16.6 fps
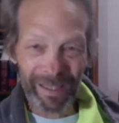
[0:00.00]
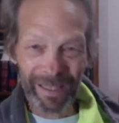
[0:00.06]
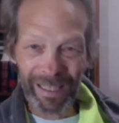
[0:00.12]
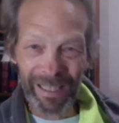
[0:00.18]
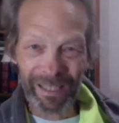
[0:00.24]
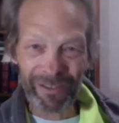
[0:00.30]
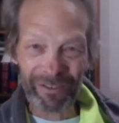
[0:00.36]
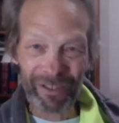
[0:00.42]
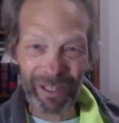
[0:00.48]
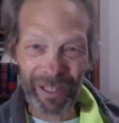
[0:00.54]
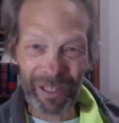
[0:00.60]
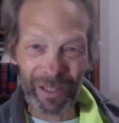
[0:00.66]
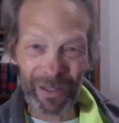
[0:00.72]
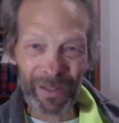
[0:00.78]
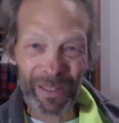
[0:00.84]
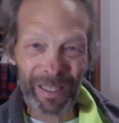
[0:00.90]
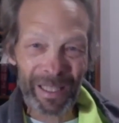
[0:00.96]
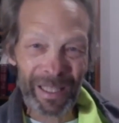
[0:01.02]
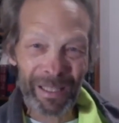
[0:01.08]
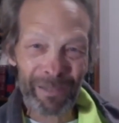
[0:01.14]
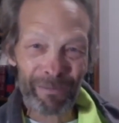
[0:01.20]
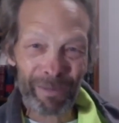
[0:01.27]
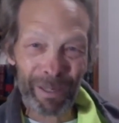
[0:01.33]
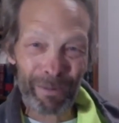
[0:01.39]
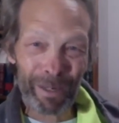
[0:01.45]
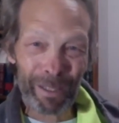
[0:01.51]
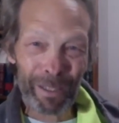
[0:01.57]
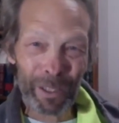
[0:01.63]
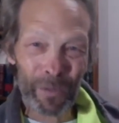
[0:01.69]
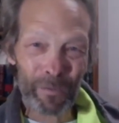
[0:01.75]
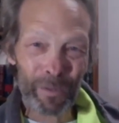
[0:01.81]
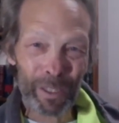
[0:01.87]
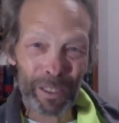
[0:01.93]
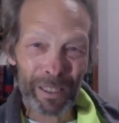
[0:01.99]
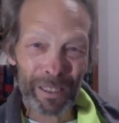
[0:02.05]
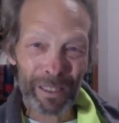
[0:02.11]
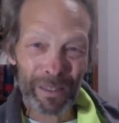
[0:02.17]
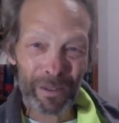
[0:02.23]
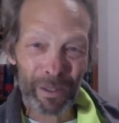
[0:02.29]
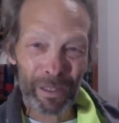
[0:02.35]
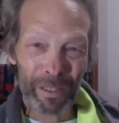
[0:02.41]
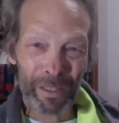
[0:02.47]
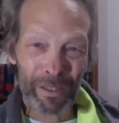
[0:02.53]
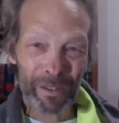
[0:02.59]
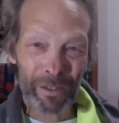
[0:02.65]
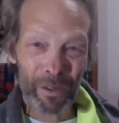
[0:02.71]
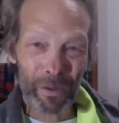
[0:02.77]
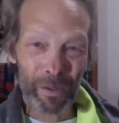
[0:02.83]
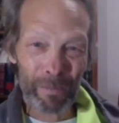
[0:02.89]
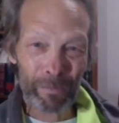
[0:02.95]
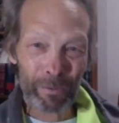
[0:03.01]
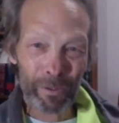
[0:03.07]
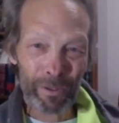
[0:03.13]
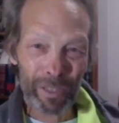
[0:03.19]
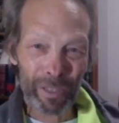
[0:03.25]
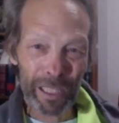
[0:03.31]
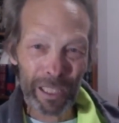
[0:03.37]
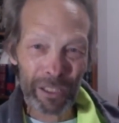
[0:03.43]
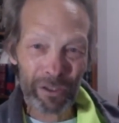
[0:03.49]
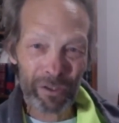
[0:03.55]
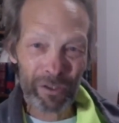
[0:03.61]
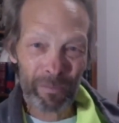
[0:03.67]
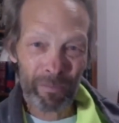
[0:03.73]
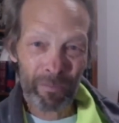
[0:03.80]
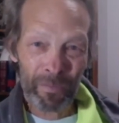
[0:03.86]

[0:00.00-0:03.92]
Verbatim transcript: And so we went over, hooked Dakota up his leash.